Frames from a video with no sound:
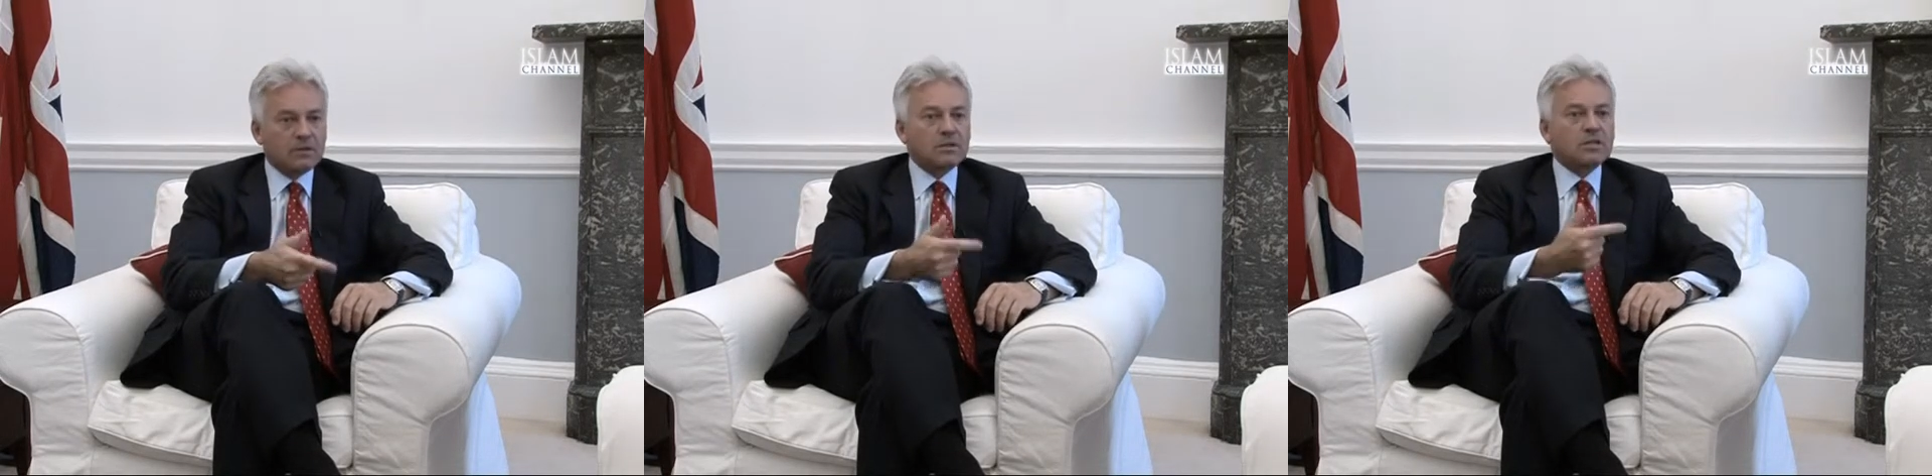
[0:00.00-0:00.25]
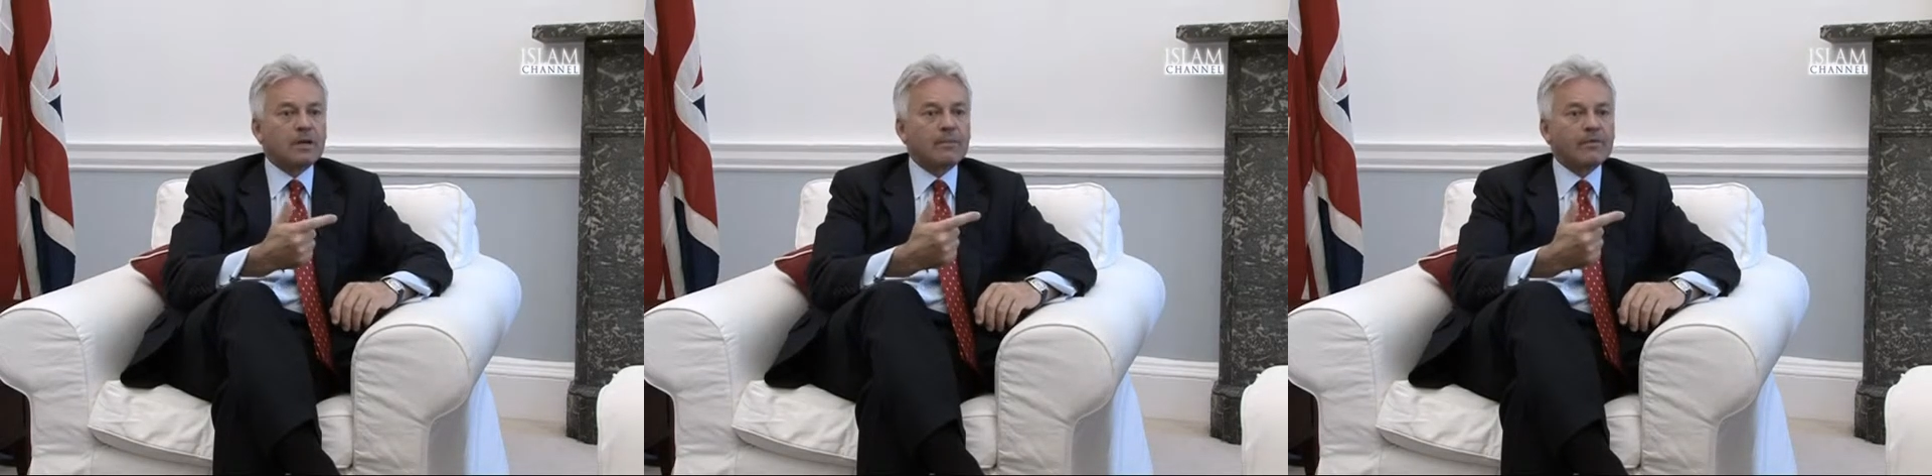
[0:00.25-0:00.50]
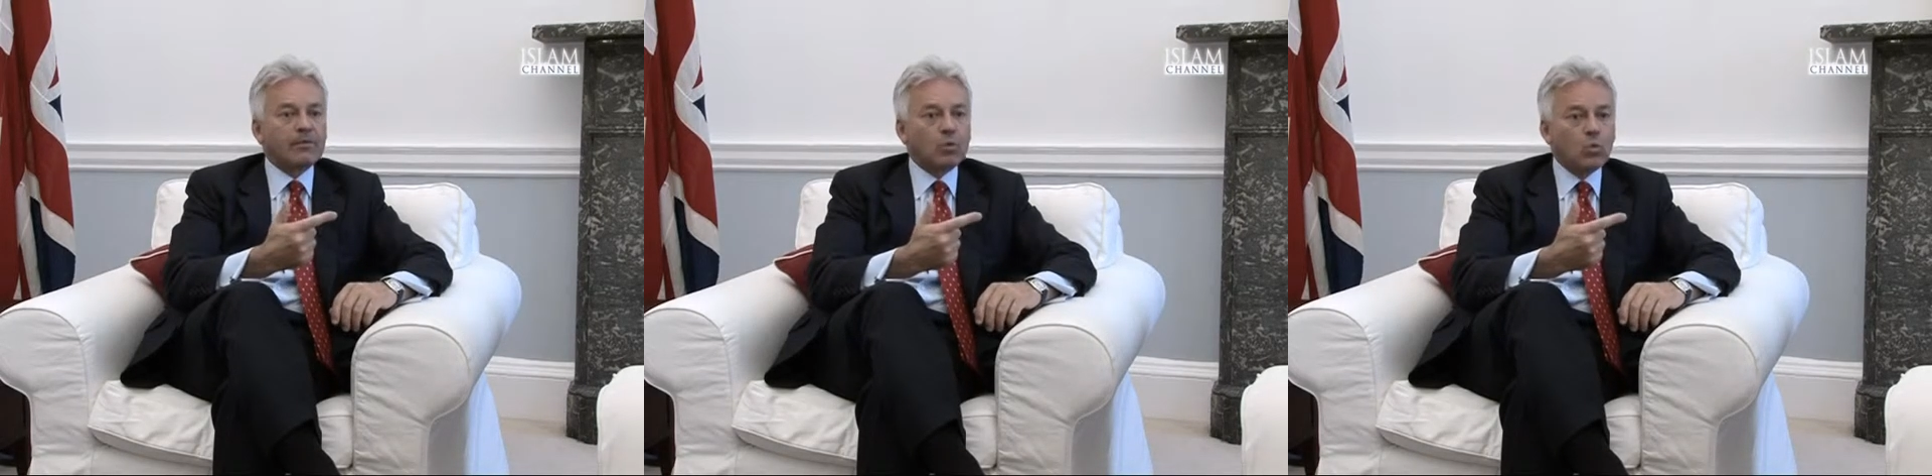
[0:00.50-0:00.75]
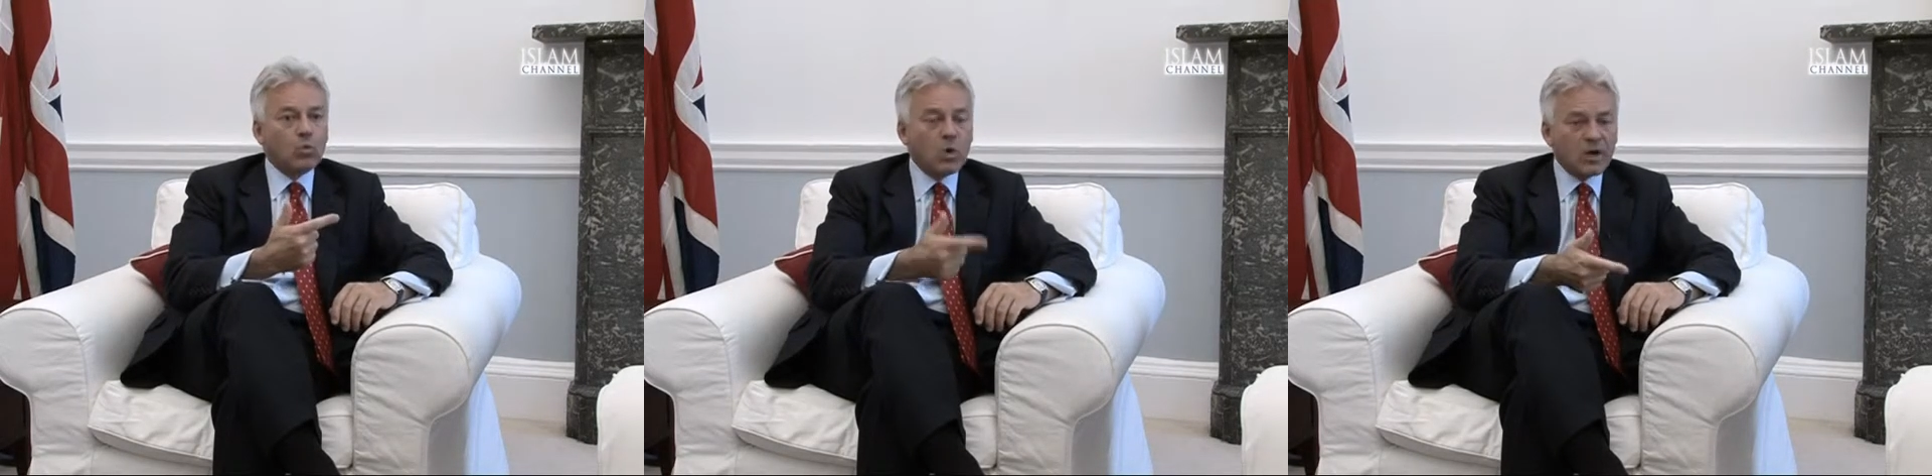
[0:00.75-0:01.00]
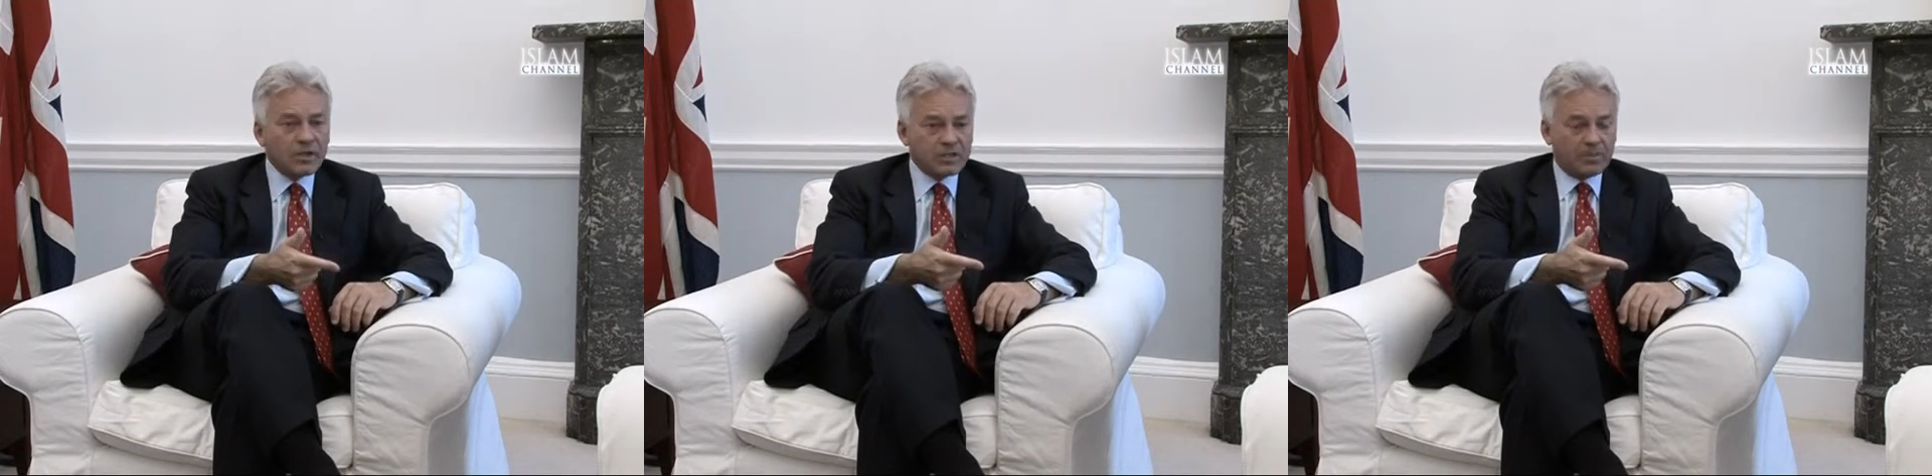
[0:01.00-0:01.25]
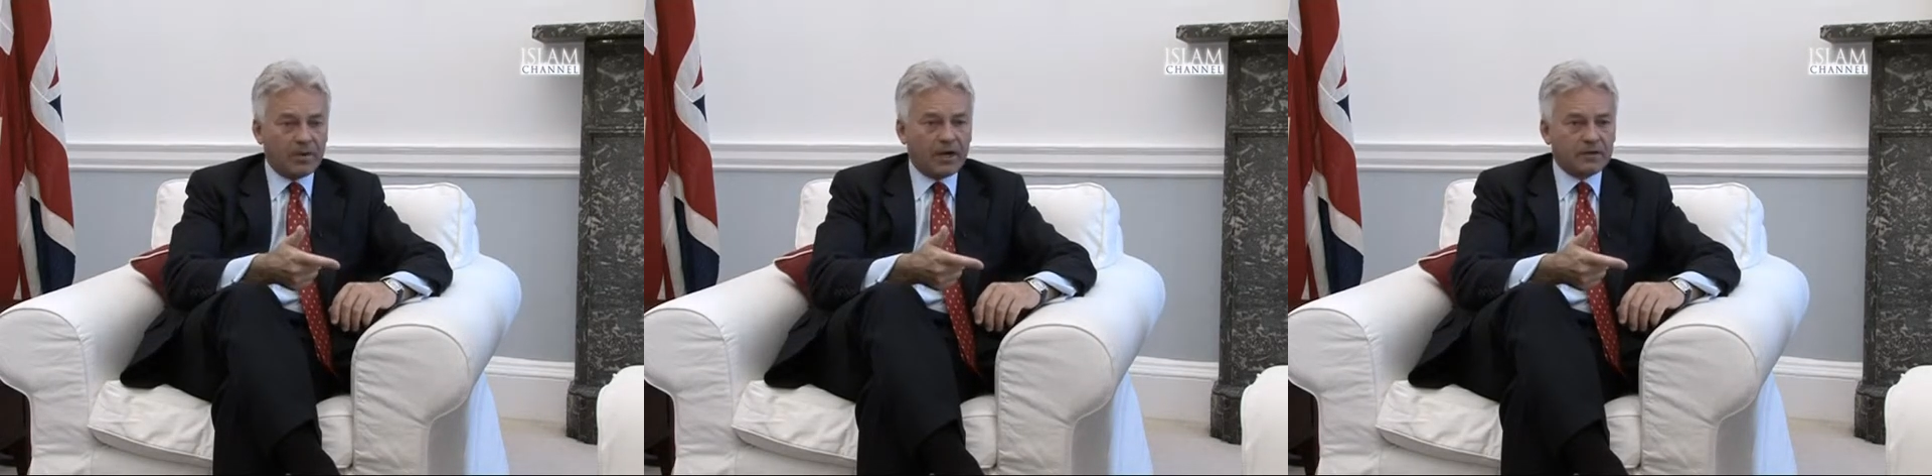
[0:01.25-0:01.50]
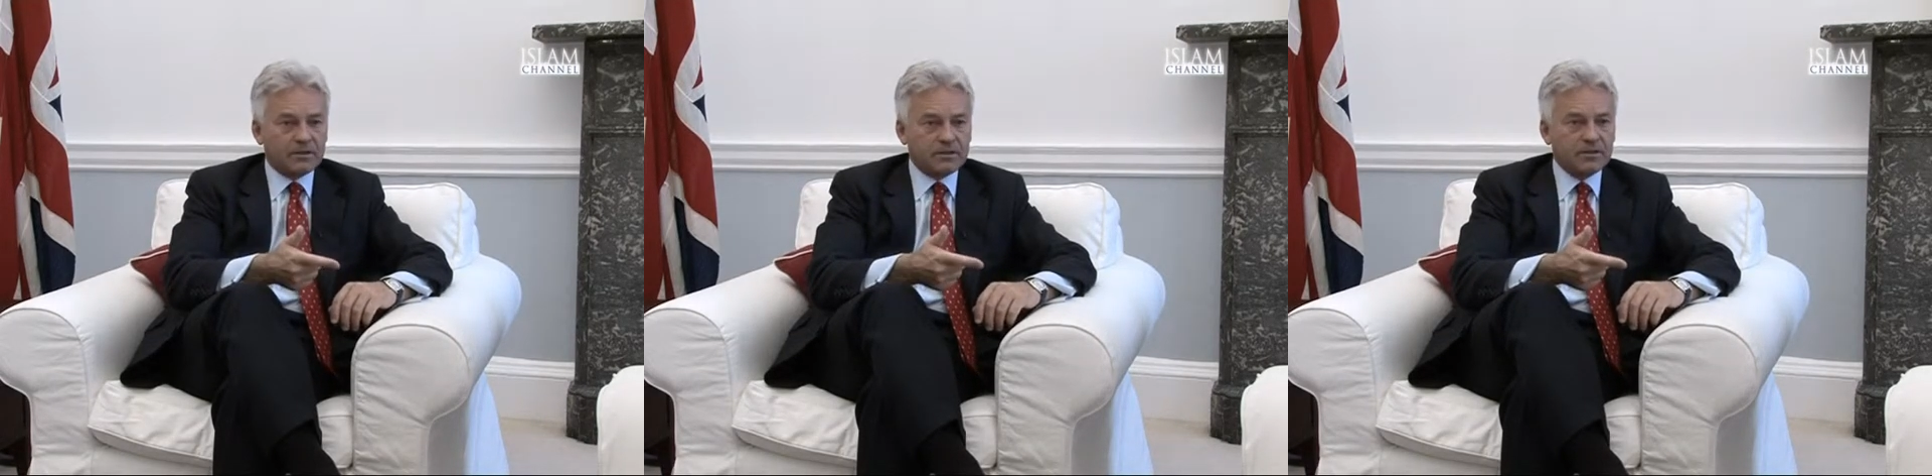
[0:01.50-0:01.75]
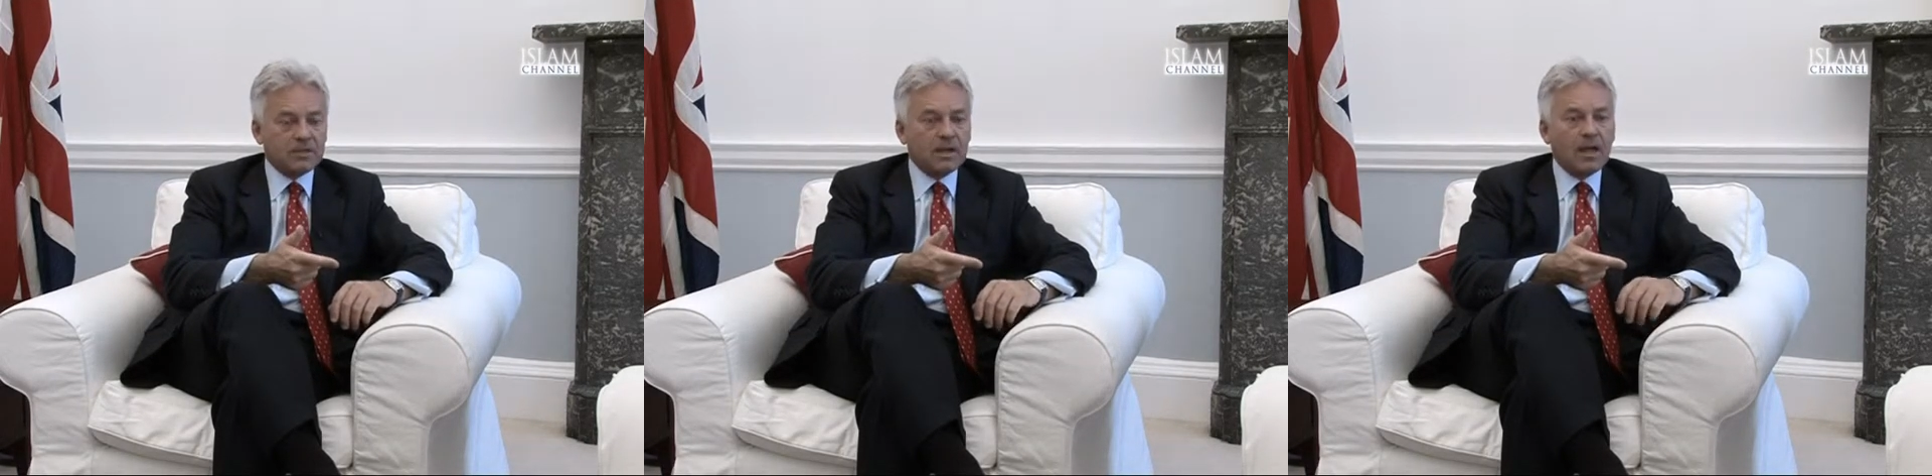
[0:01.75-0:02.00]
Some of the worst
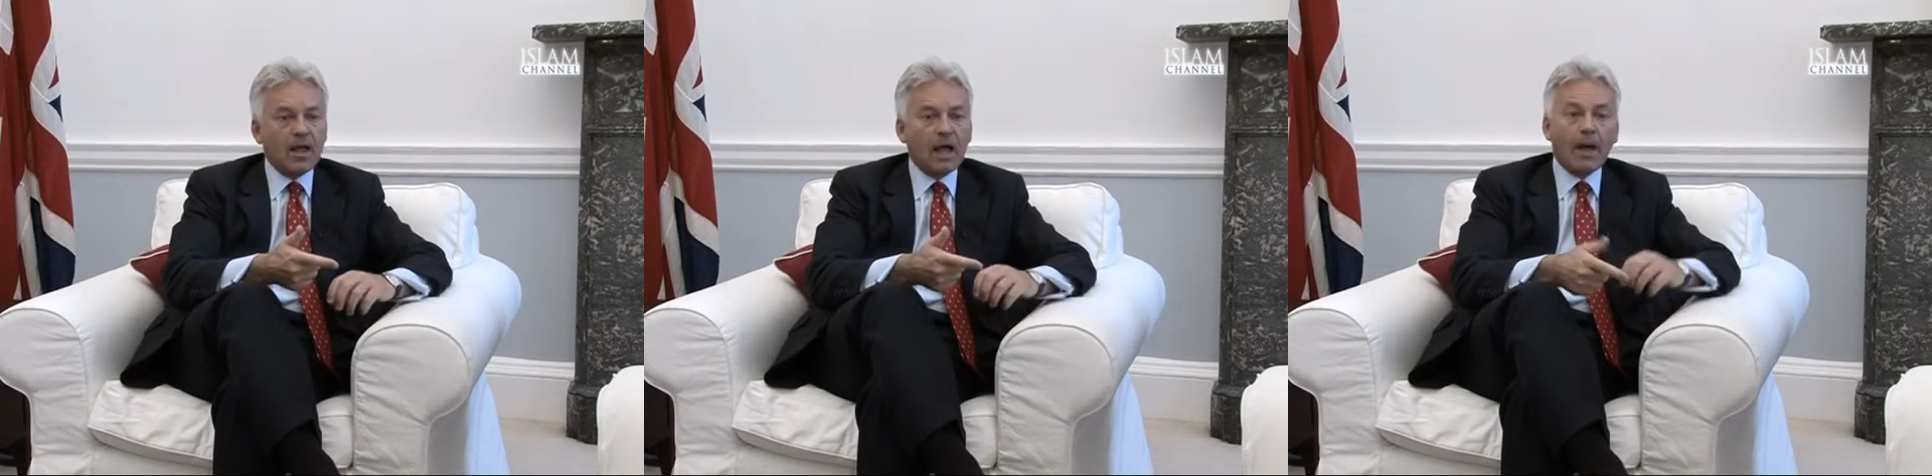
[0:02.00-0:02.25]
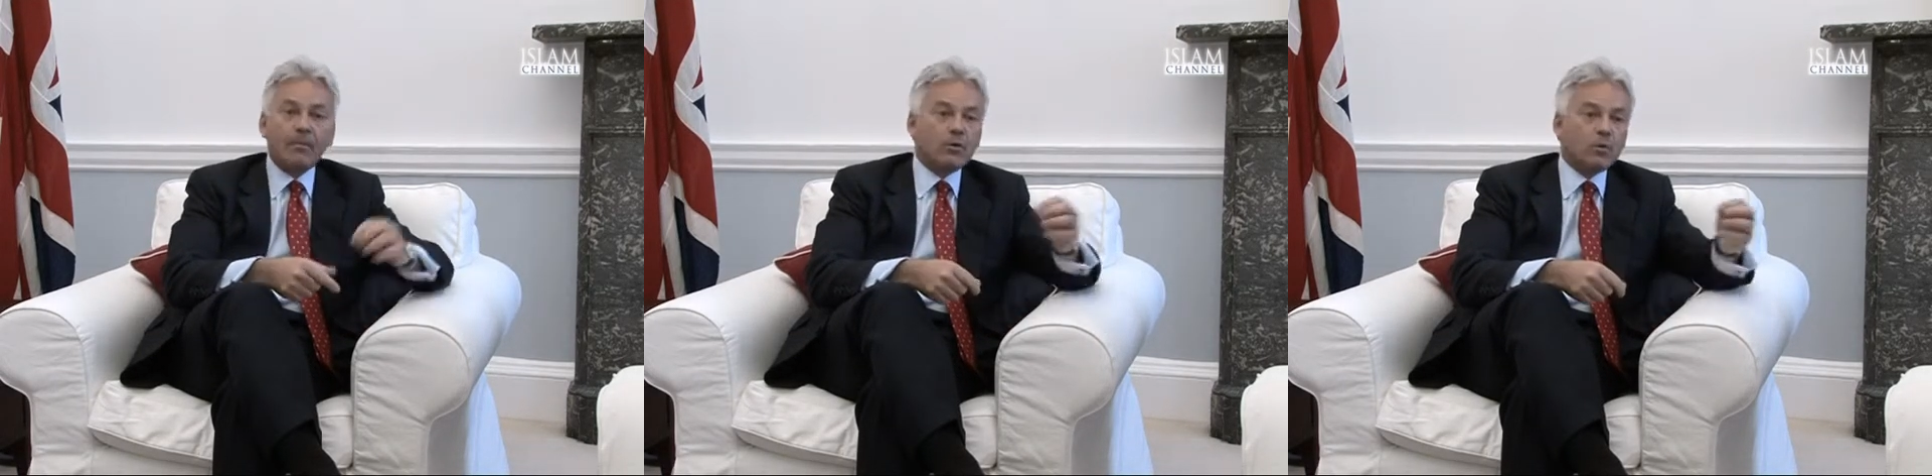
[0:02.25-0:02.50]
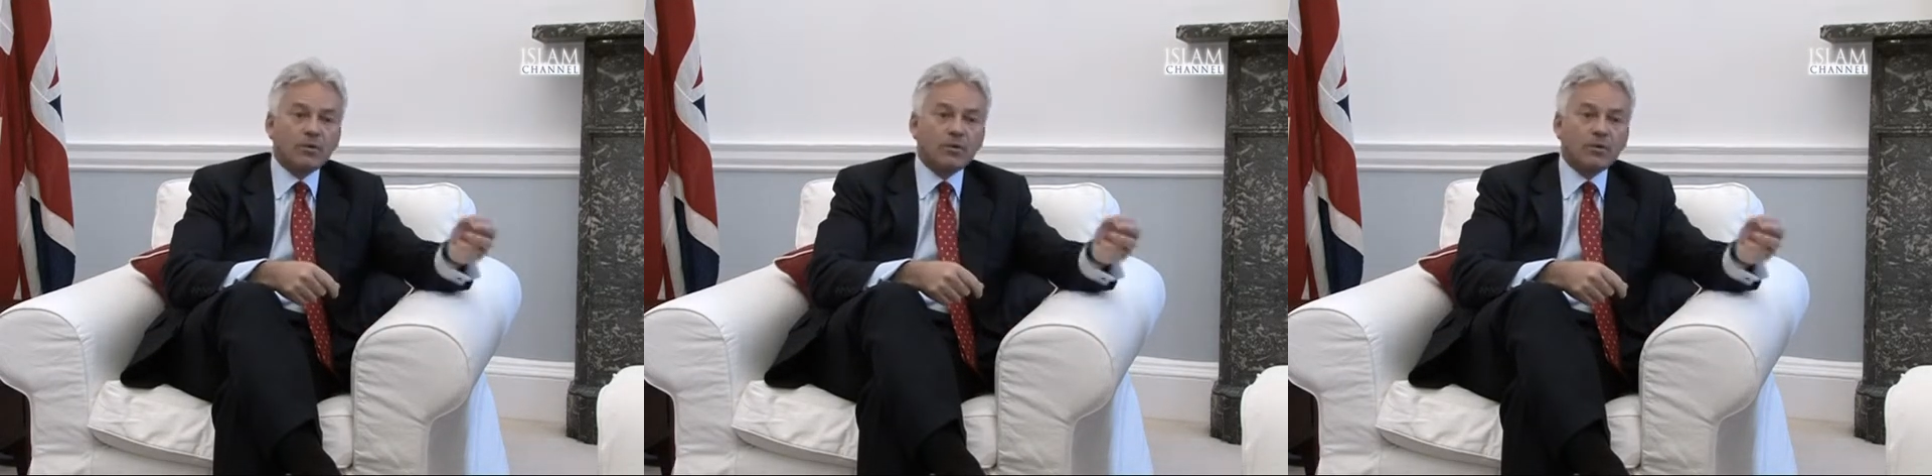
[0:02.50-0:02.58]
practices happen